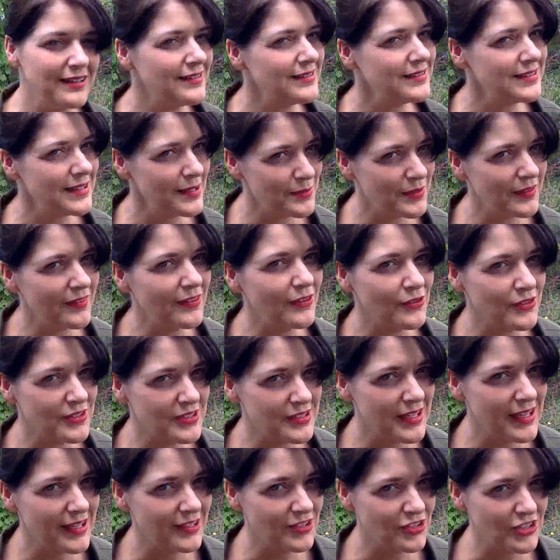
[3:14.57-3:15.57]
Seemed a little
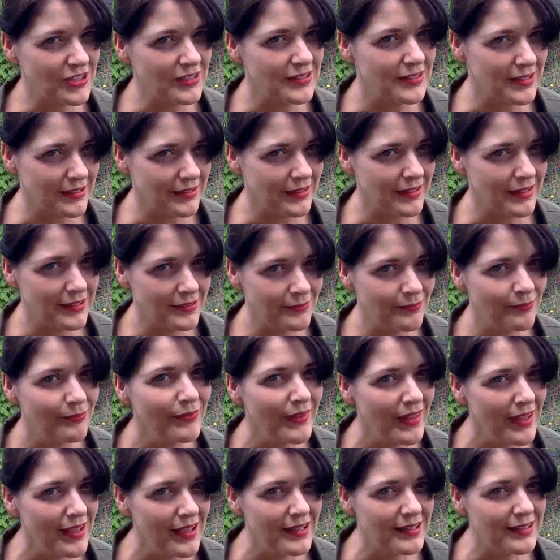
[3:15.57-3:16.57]
sketchy, didn't it?
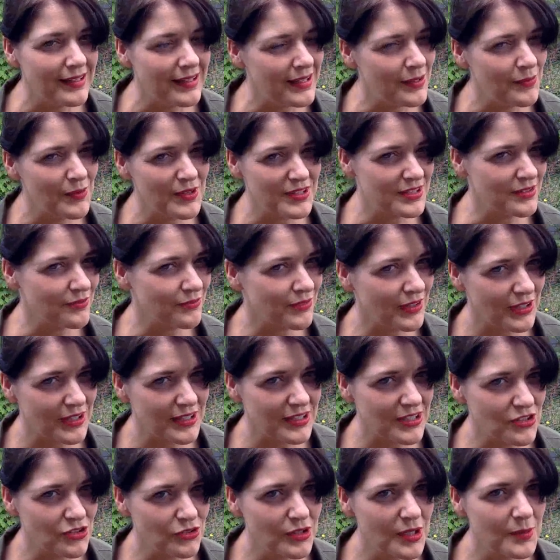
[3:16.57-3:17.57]
He wasn't very
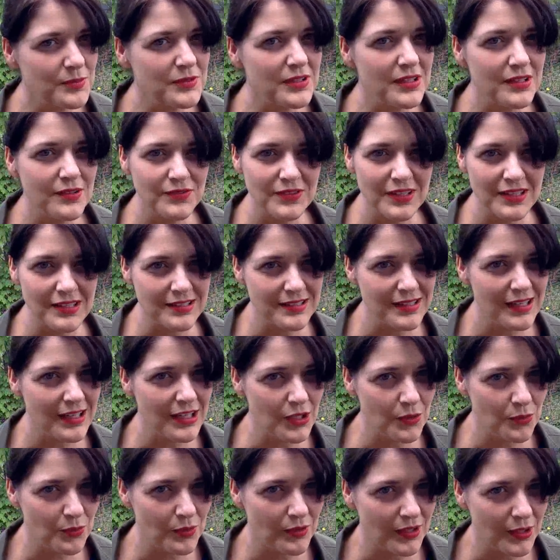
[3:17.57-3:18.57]
descriptive, didn't tell
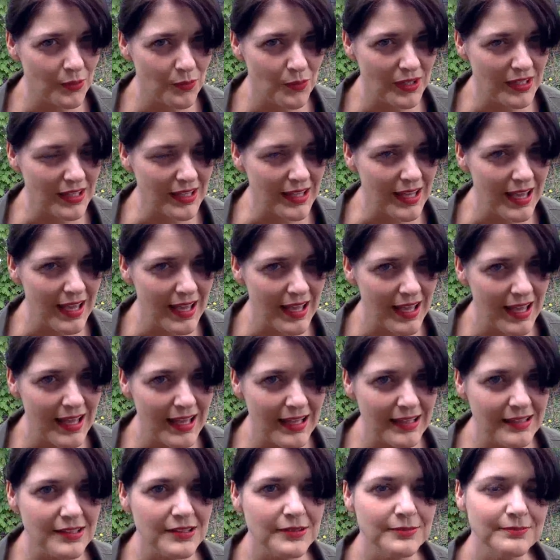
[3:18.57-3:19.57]
you really what he had.